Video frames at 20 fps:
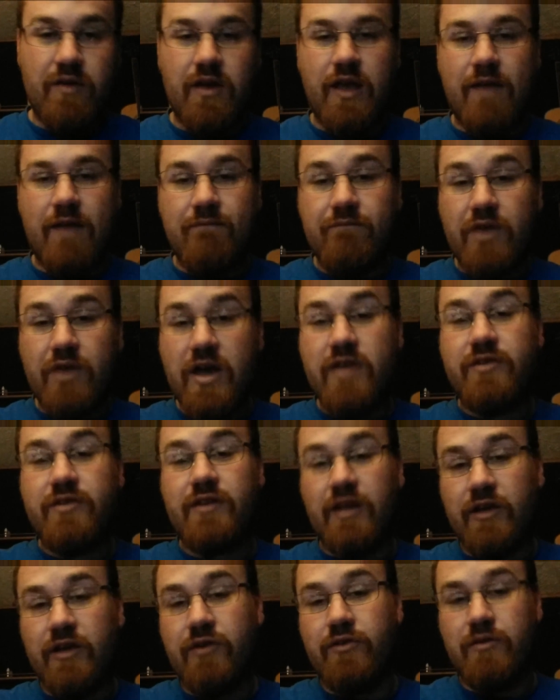Invest
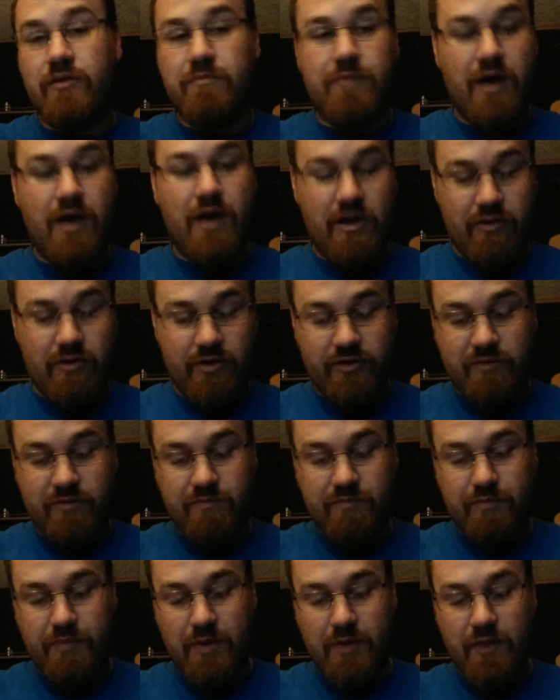in good batteries.
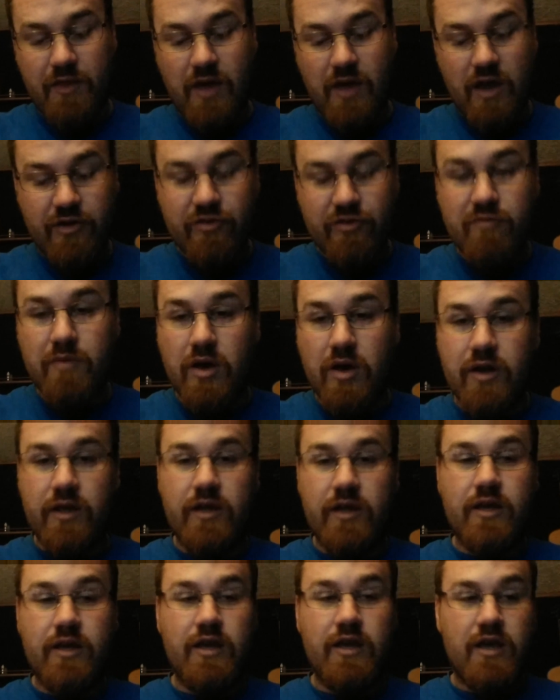Spend the extra
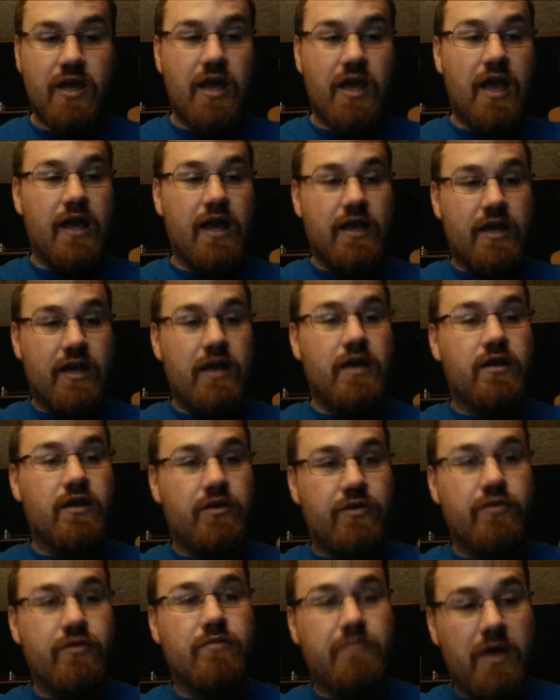money and
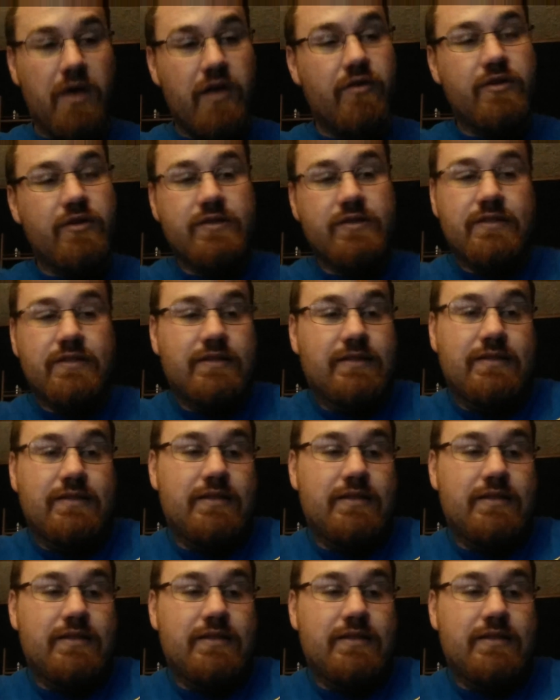get good batteries.